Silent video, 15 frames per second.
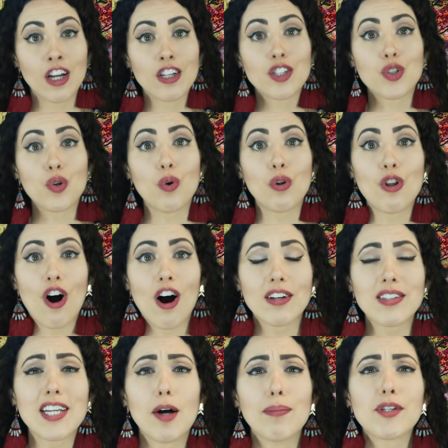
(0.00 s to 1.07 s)
Soul
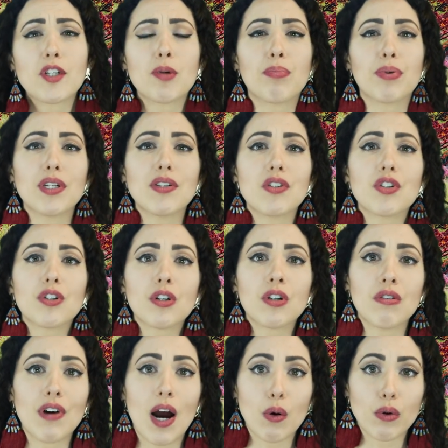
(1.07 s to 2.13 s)
loss helps to
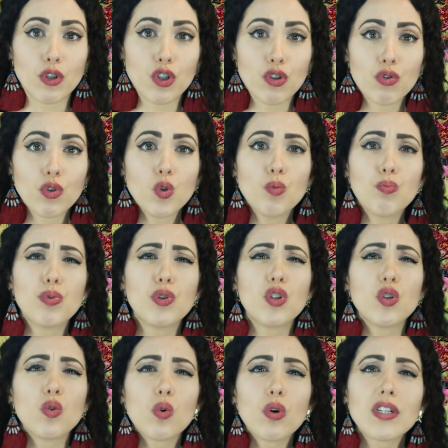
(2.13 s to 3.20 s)
preserve our true,
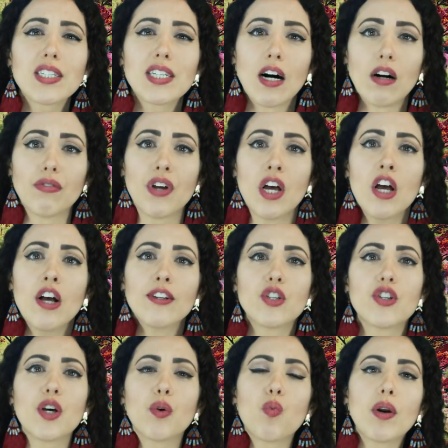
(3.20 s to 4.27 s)
pure self so
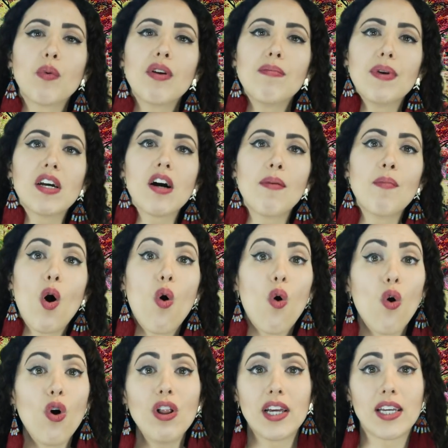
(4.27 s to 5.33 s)
that when we become
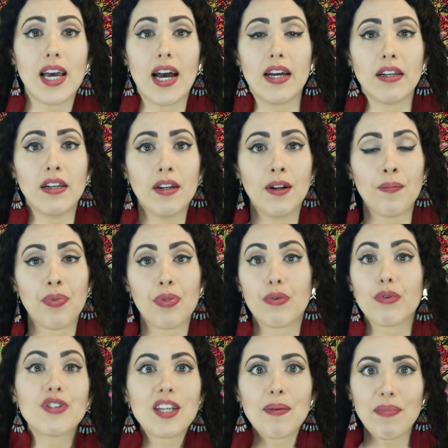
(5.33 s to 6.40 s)
whole again
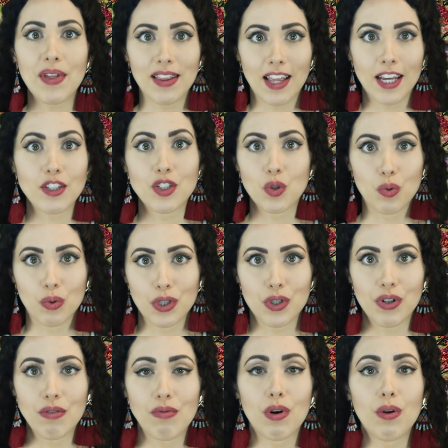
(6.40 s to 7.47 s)
through something like soul
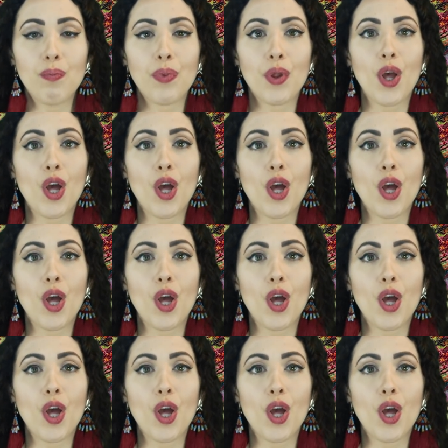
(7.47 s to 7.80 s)
retrieval,